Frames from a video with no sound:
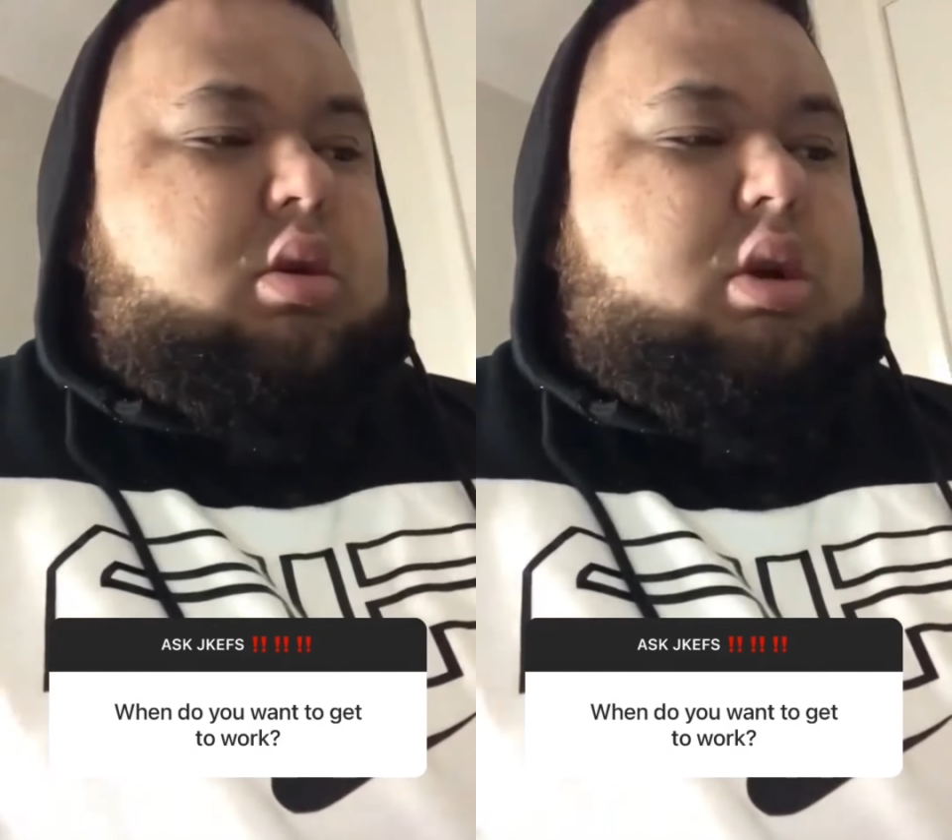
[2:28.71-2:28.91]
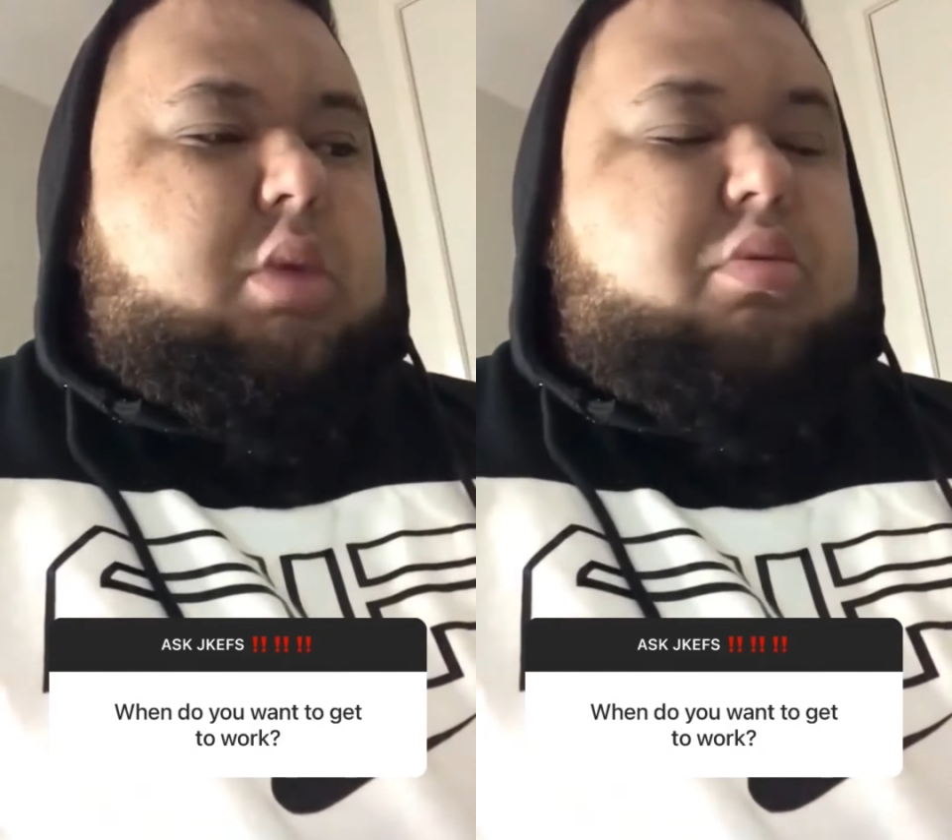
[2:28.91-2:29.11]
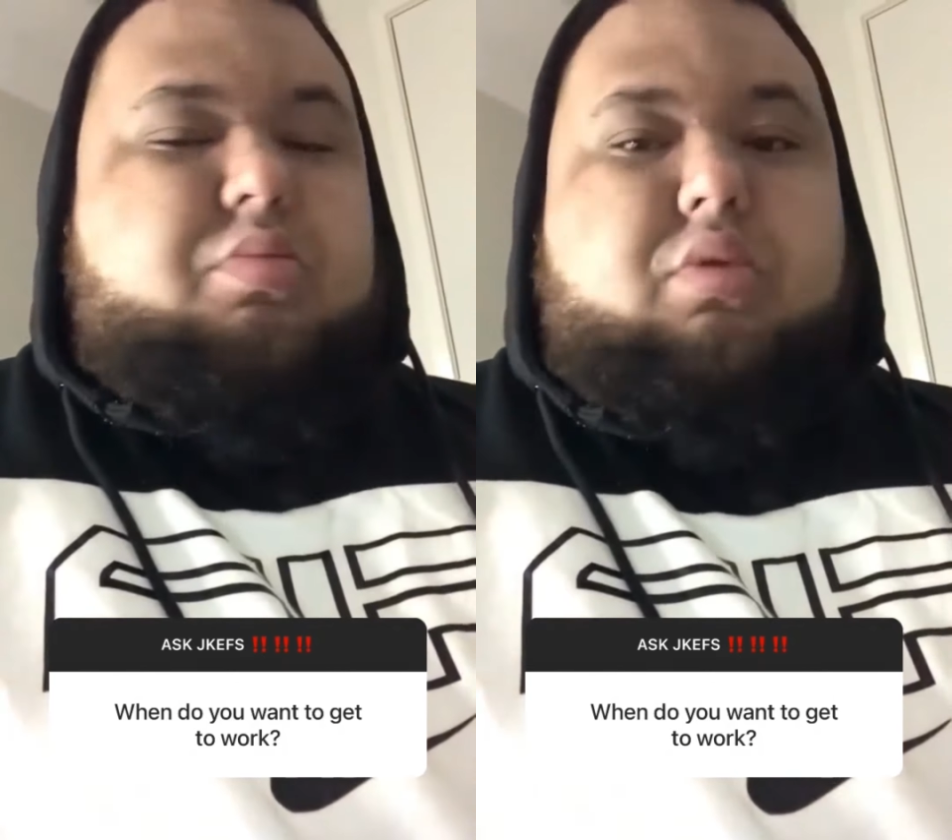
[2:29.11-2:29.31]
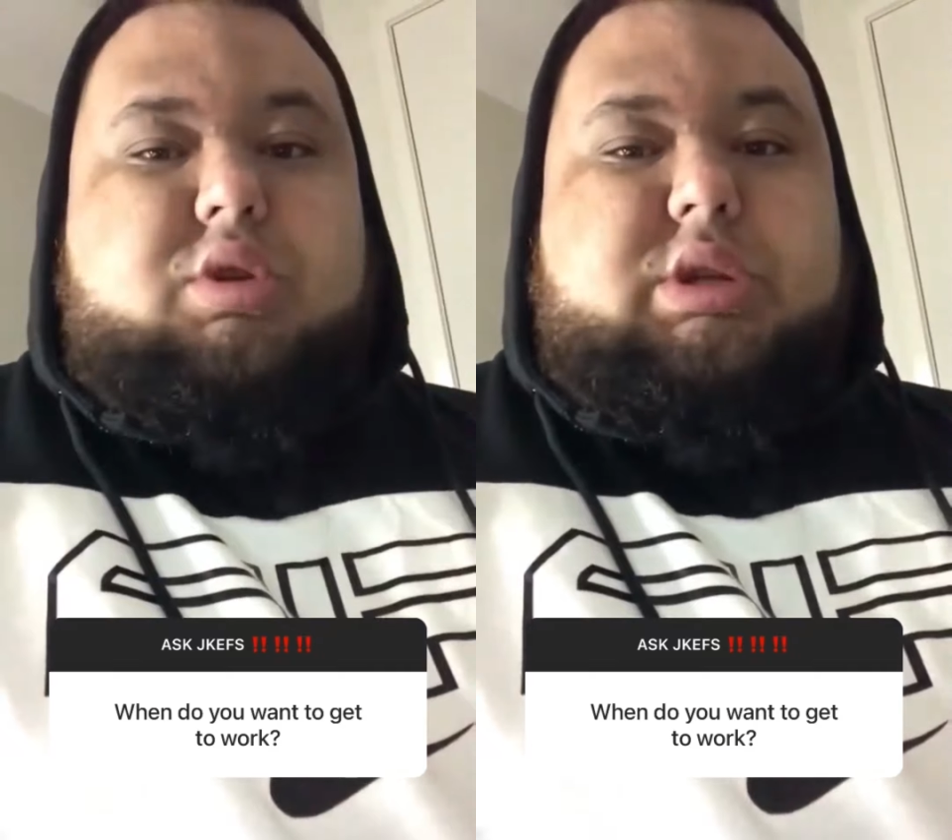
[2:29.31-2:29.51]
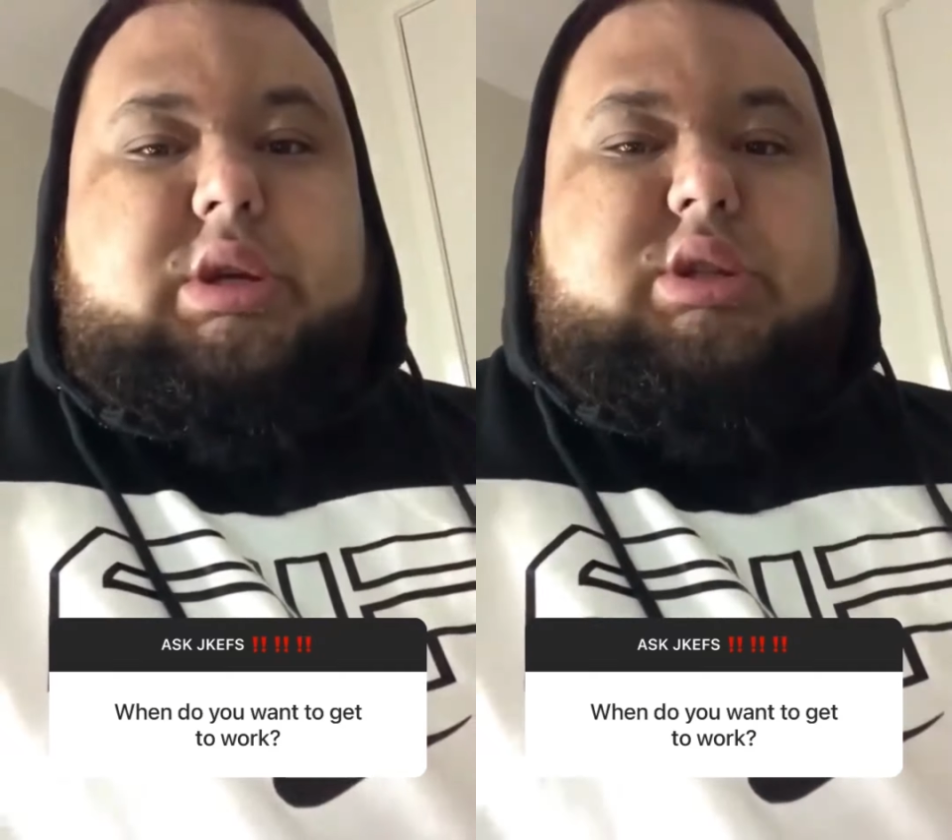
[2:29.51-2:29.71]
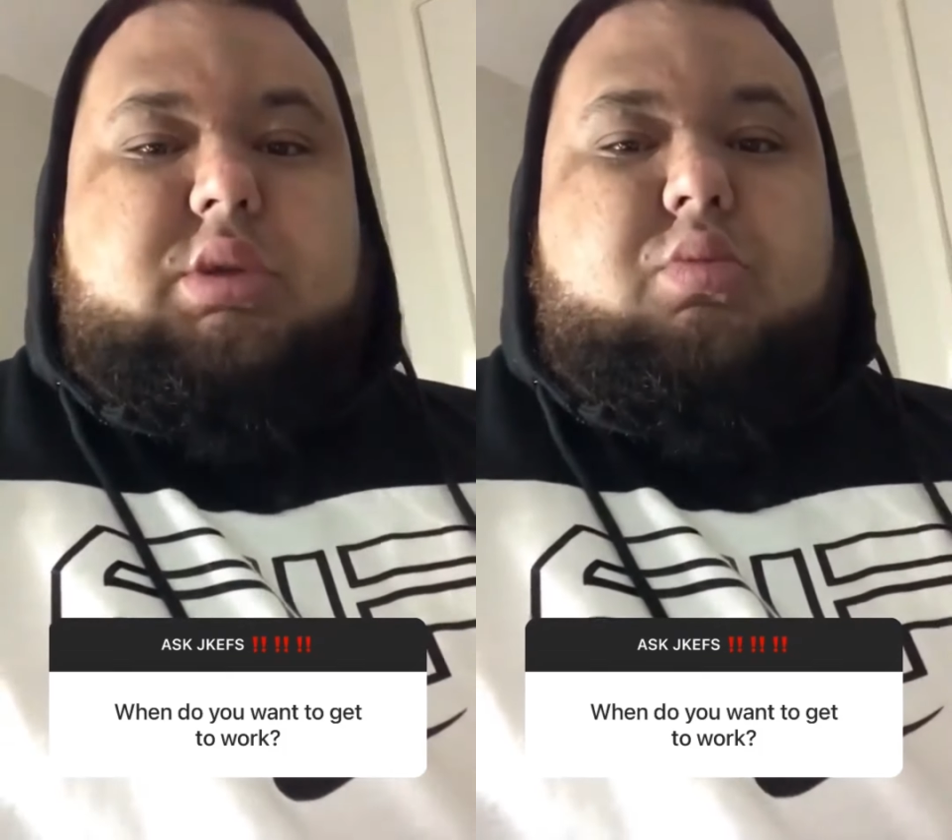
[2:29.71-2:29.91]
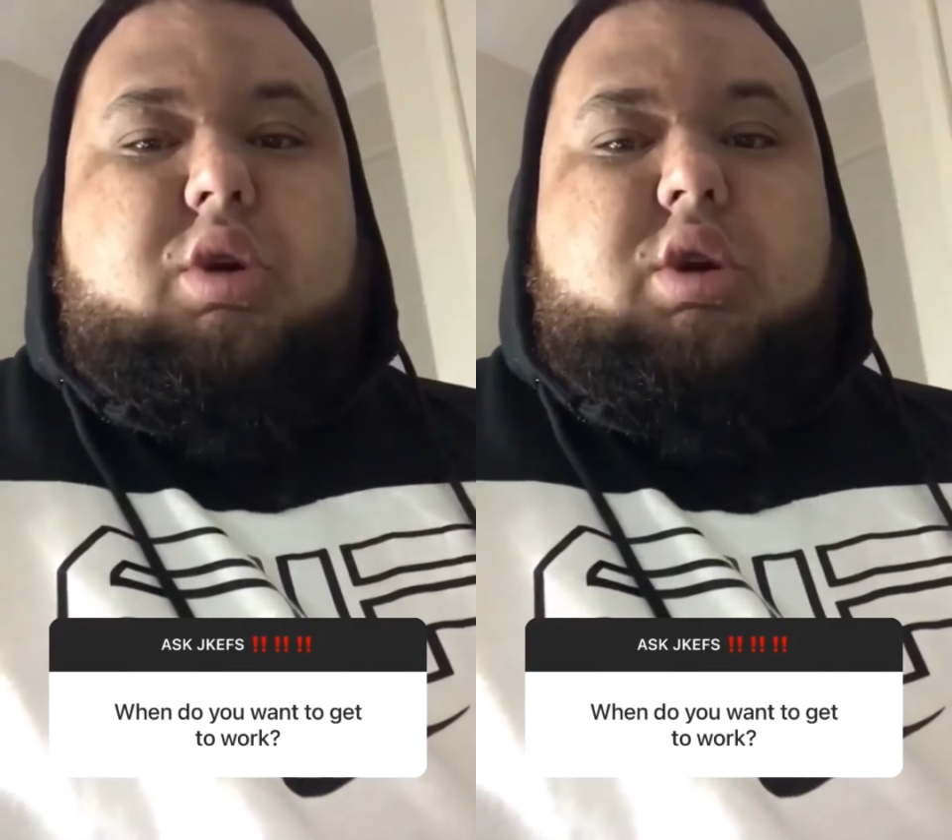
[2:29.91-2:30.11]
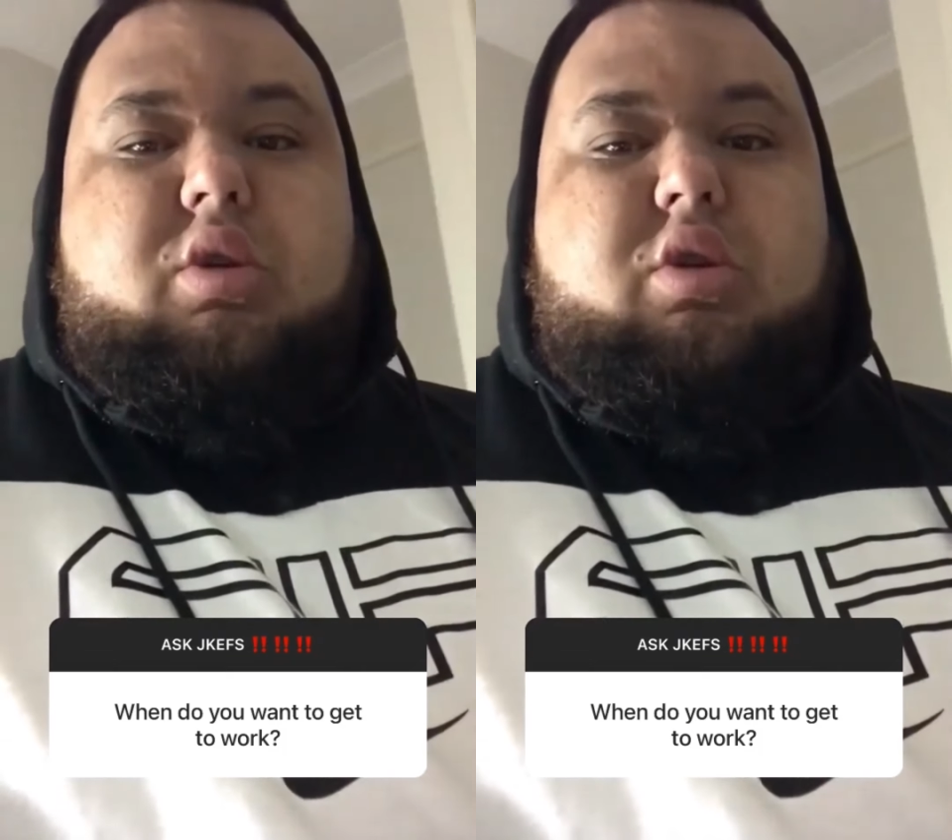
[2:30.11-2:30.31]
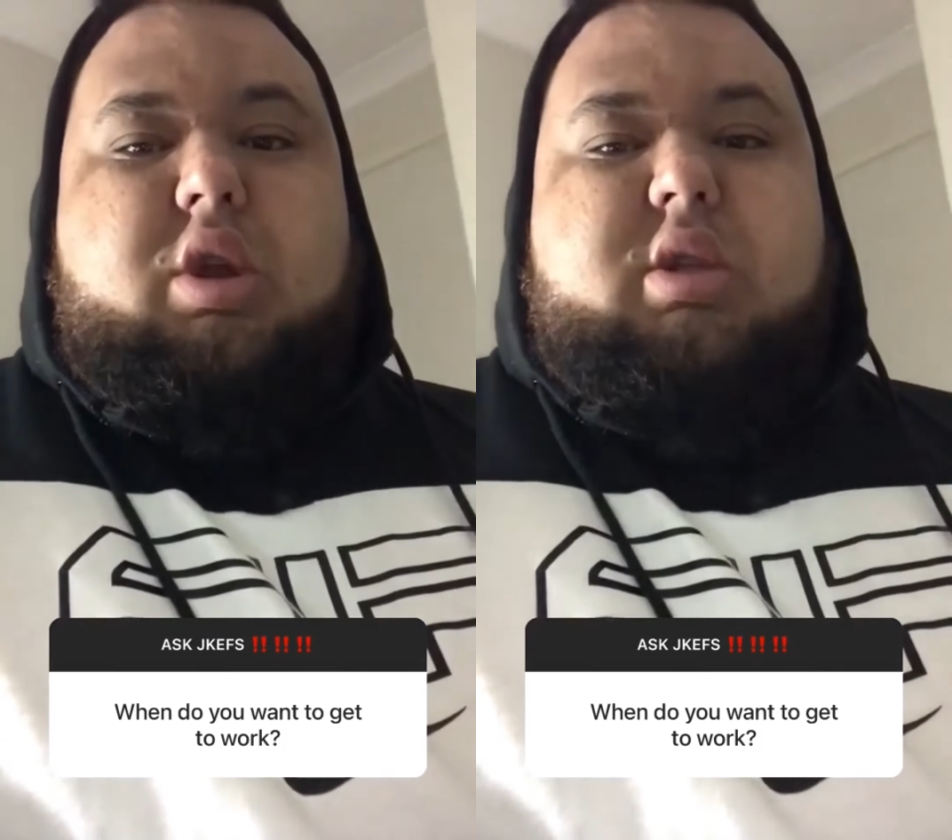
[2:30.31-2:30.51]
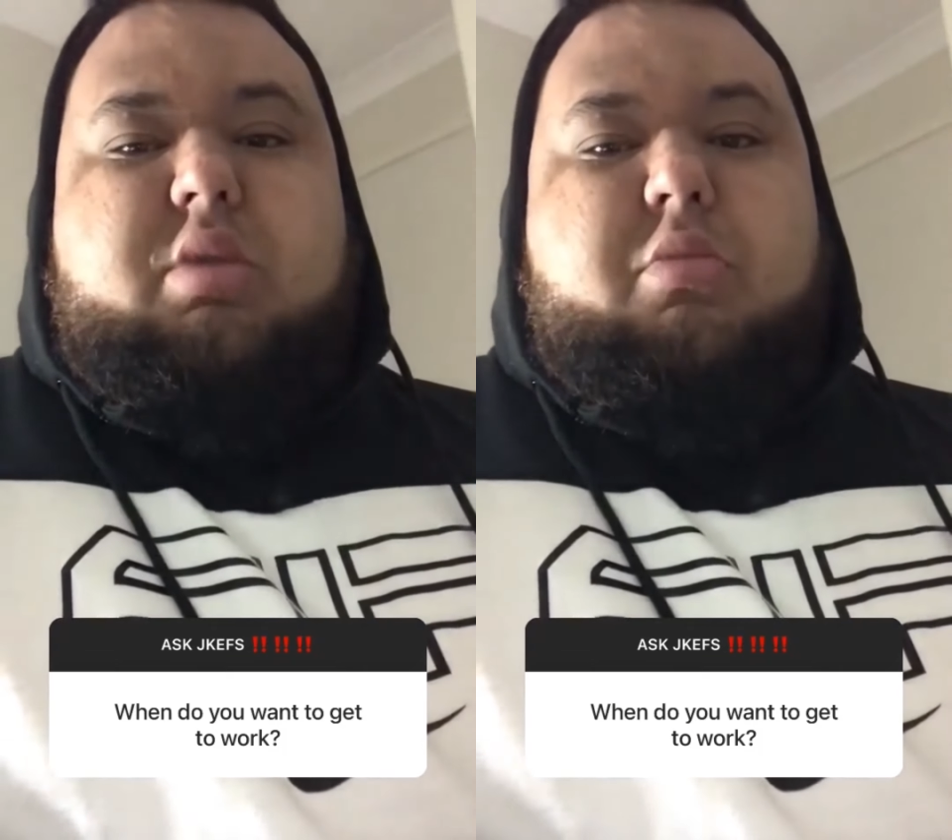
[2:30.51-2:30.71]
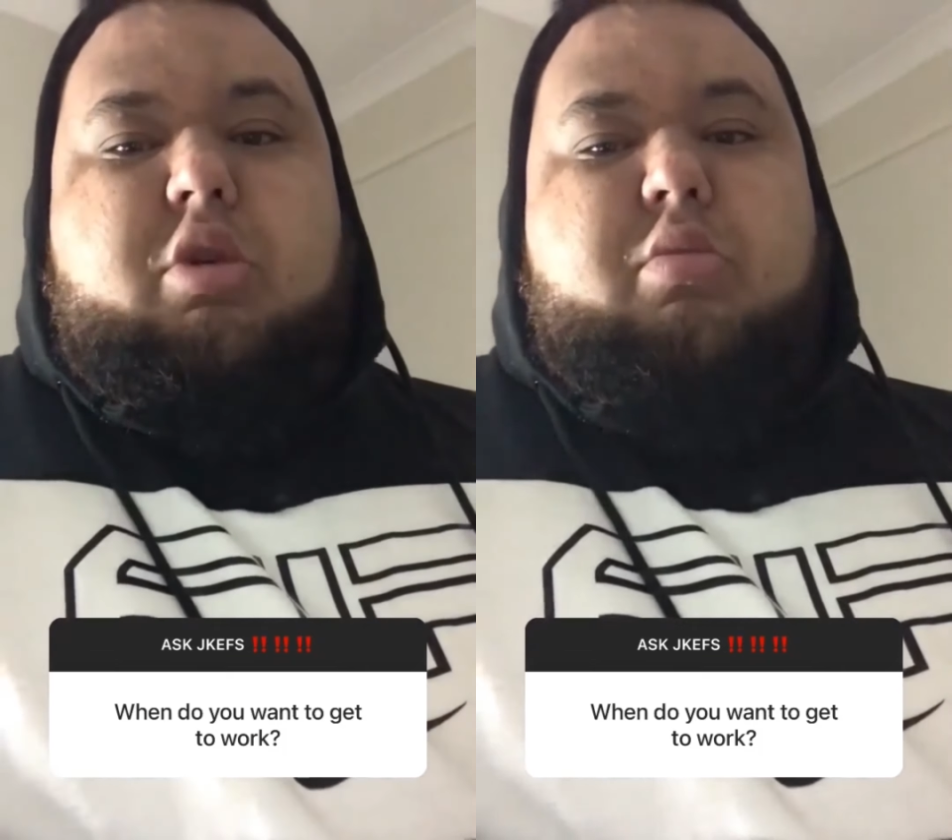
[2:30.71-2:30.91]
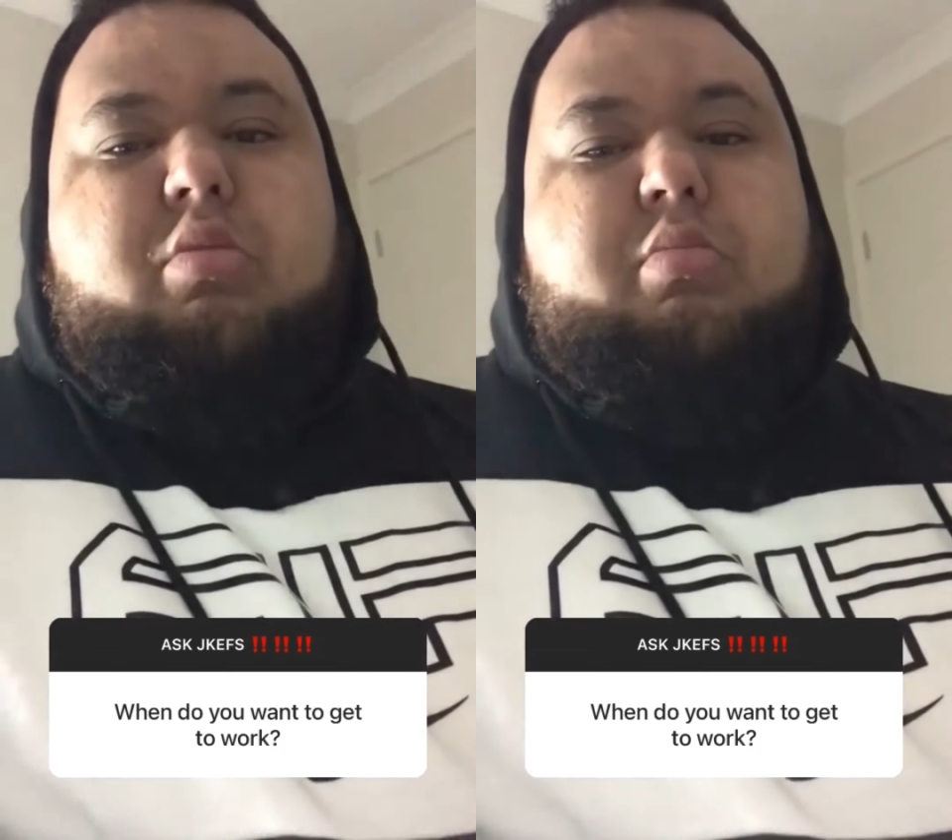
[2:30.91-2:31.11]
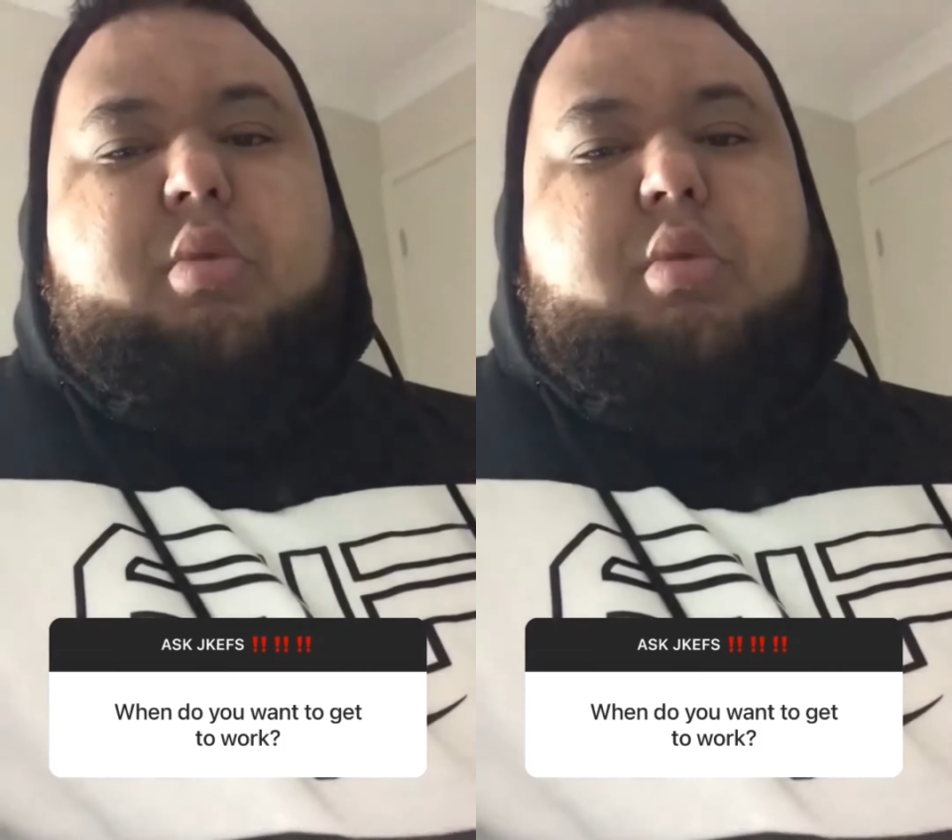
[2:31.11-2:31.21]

couple projects I'm working on at the moment,